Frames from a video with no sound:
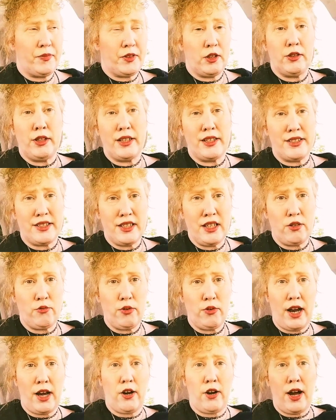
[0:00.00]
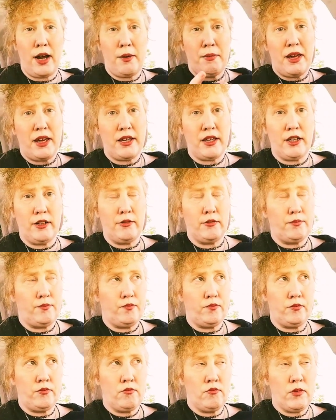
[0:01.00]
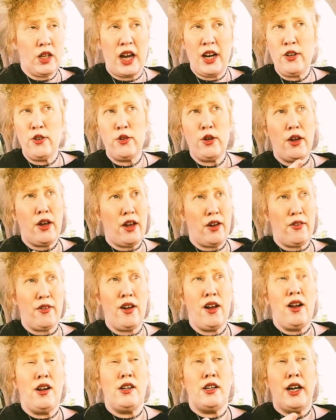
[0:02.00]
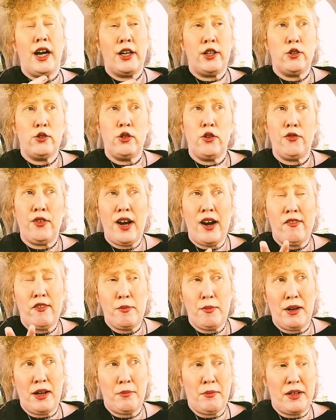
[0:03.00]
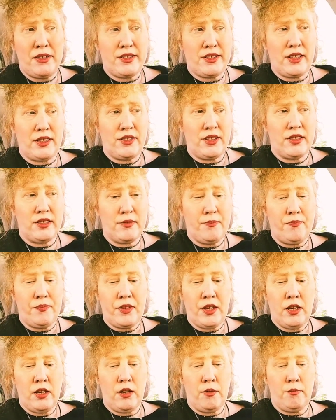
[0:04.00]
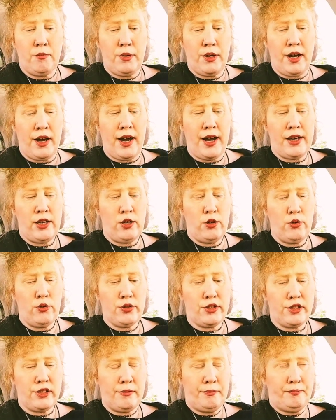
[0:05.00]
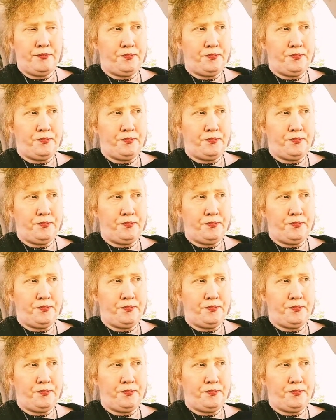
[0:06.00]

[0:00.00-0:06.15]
Like I said, how I make it, I don't know if everybody makes it like this, but I use